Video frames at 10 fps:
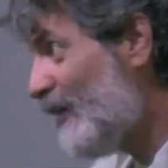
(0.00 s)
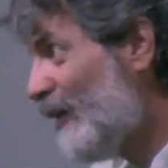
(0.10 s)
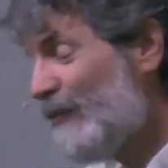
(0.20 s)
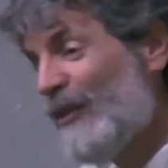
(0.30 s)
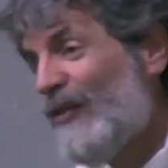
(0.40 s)
She
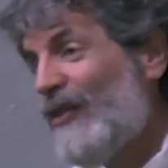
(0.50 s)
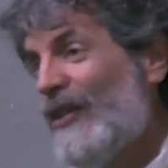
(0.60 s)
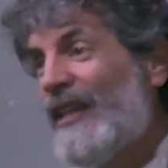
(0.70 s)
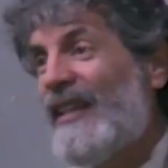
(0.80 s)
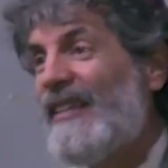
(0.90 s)
was
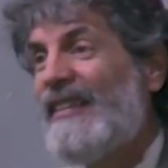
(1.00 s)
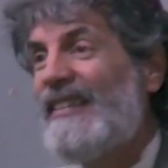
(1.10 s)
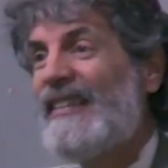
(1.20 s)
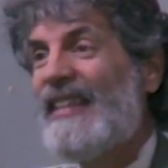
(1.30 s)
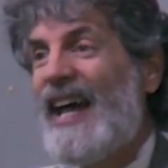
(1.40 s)
beautiful, and they did
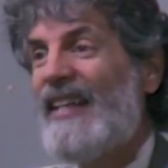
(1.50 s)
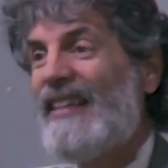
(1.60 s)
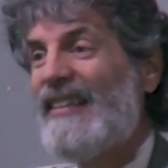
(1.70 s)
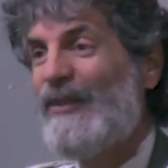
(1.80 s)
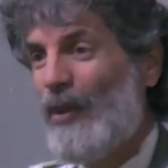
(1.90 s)
see that, and
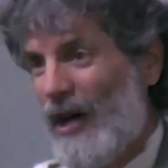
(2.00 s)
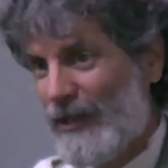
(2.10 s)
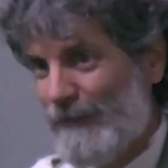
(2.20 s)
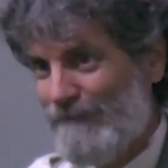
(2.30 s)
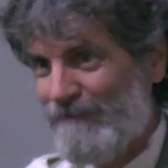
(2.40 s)
they did want
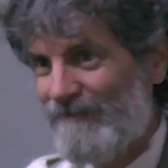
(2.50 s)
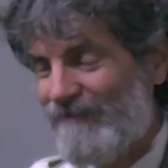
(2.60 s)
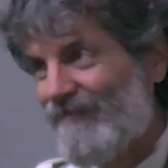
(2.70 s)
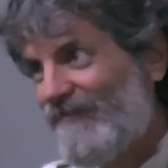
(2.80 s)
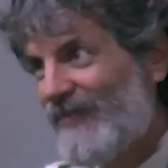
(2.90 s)
her.
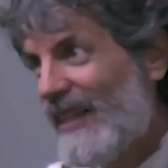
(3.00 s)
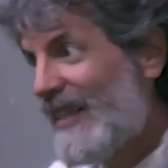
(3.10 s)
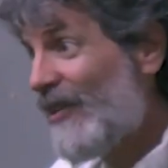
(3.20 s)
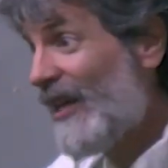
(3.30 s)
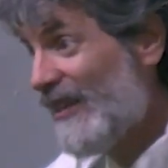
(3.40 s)
That's
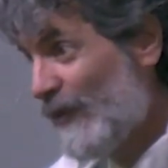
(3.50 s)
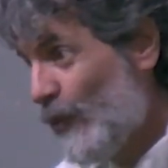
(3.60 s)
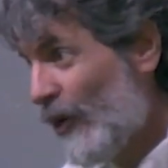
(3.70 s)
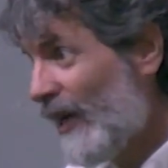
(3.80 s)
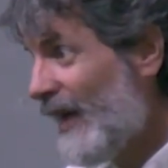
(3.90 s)
how it ended up
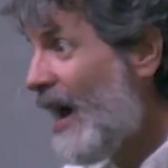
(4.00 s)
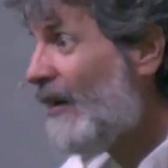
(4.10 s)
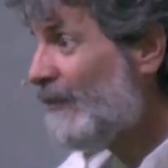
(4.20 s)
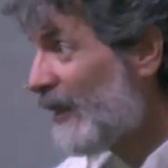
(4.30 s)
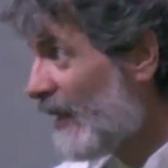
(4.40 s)
working
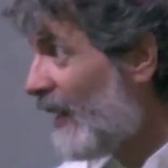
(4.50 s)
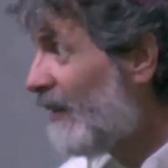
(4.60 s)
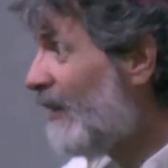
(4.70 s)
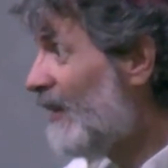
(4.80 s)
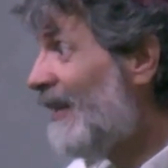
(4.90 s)
out, but
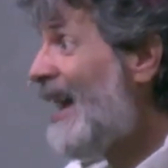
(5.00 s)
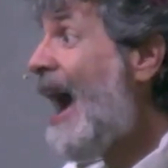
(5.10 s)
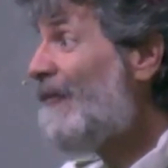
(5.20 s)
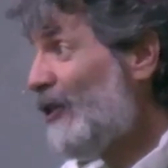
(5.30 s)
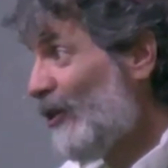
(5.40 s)
again, didn't
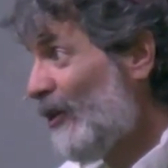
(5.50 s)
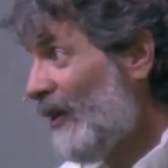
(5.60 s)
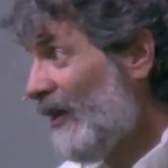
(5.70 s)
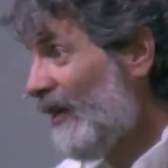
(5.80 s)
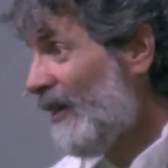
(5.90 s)
have to.
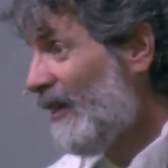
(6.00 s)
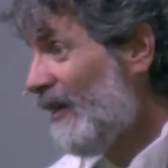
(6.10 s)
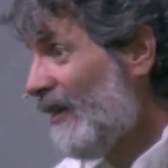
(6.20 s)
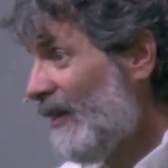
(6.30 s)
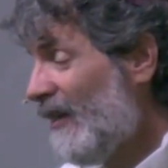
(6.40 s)

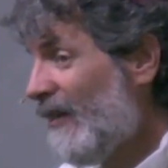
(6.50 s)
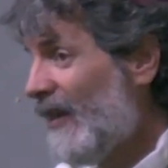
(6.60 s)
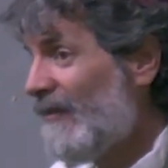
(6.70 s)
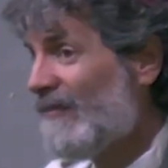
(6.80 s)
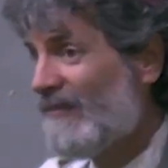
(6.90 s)

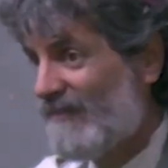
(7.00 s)
Right?